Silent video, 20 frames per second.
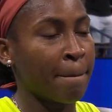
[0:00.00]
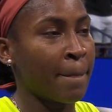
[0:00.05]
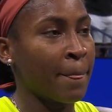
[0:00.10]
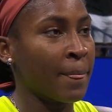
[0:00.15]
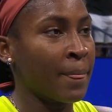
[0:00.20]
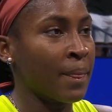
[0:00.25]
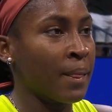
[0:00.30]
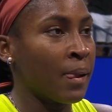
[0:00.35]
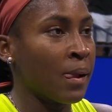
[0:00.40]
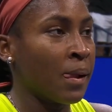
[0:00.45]

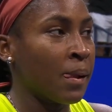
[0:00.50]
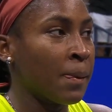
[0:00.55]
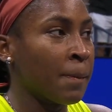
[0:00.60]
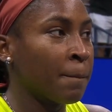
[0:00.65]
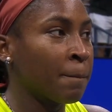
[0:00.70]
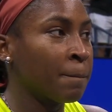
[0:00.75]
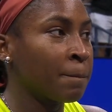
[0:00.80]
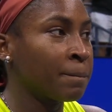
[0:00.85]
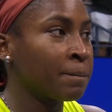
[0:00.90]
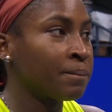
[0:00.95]

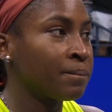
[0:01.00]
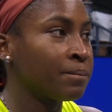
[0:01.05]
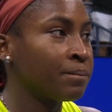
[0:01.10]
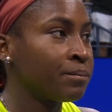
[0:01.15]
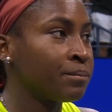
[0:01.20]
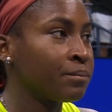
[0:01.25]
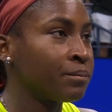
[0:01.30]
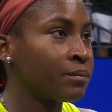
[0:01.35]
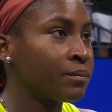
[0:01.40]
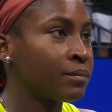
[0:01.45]
Congratulations on
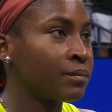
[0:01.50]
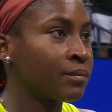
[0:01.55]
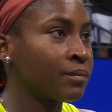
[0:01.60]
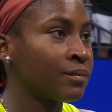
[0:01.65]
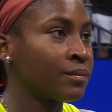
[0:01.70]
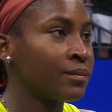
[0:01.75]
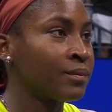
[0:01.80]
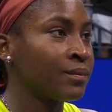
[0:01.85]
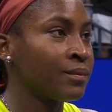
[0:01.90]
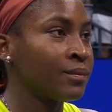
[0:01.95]
getting through a
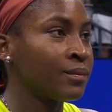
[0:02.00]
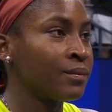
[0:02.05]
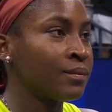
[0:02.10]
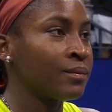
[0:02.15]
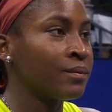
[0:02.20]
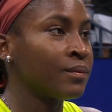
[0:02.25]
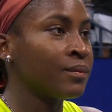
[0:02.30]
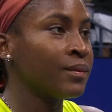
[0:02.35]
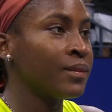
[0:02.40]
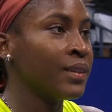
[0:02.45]
tough
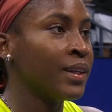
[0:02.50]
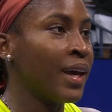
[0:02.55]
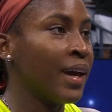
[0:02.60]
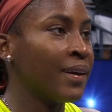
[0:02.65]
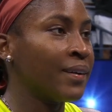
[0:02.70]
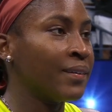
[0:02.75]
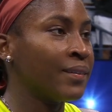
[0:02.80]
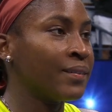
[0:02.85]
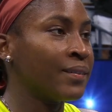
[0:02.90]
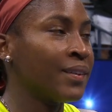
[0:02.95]
match. All the
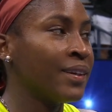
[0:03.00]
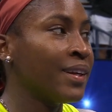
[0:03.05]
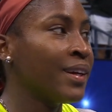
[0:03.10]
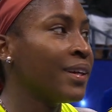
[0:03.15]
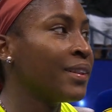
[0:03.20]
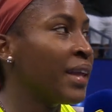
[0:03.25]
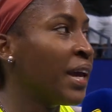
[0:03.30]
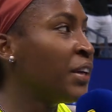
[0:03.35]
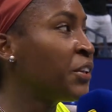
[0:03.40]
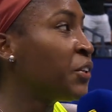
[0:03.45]
best.
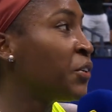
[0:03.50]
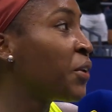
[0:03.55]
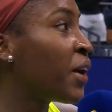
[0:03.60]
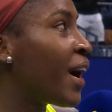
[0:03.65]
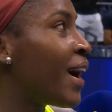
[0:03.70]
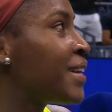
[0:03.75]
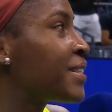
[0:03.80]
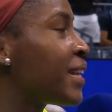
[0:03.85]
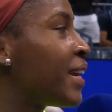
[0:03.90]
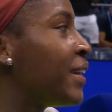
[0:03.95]
Thank you,
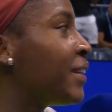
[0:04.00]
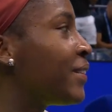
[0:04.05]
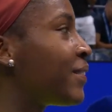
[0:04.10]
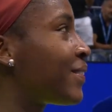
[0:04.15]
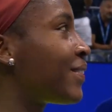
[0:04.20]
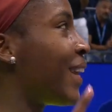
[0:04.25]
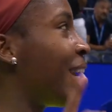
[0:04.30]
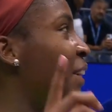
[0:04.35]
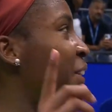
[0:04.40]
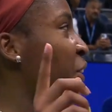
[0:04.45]
guys, and
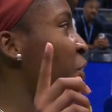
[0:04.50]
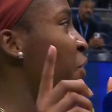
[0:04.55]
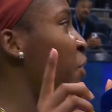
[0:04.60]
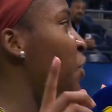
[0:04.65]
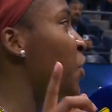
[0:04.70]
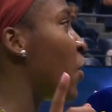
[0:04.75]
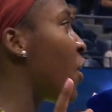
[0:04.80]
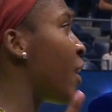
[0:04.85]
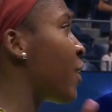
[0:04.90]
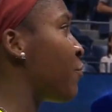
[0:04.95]
thank you, New
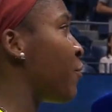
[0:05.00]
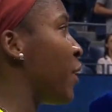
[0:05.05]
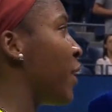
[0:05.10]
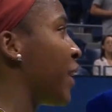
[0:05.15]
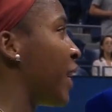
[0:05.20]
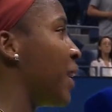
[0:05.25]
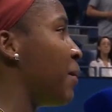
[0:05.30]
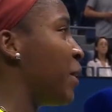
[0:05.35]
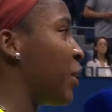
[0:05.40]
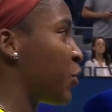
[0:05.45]
York, for
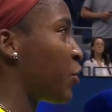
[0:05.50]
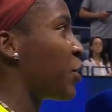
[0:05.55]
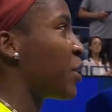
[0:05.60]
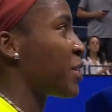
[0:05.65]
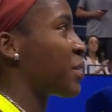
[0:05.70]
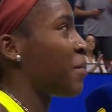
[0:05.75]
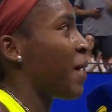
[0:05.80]
getting me through this